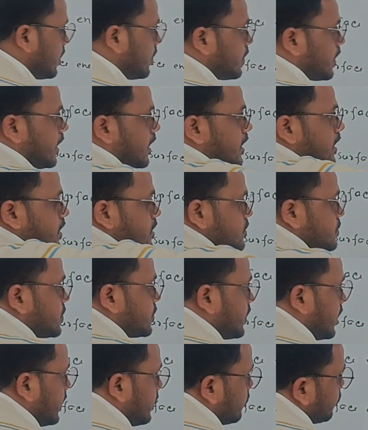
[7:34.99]
Okay,
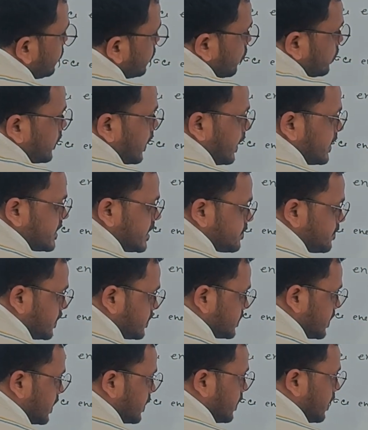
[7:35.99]
so we know the excess
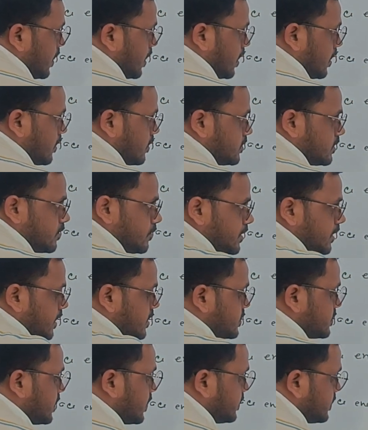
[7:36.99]
pressure. We
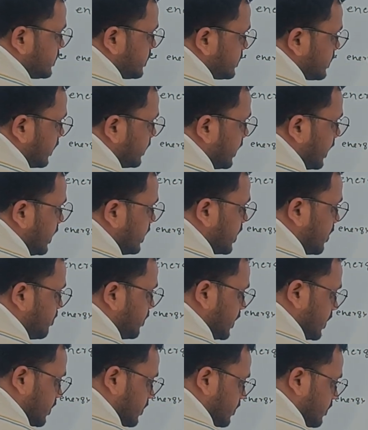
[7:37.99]
consider this is the
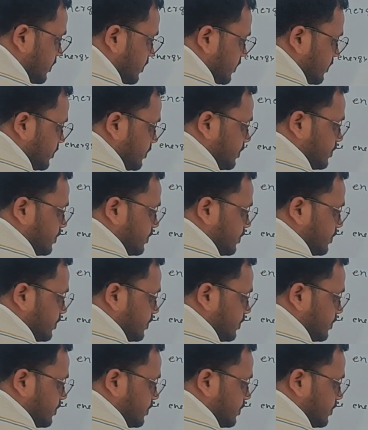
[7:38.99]
delta P.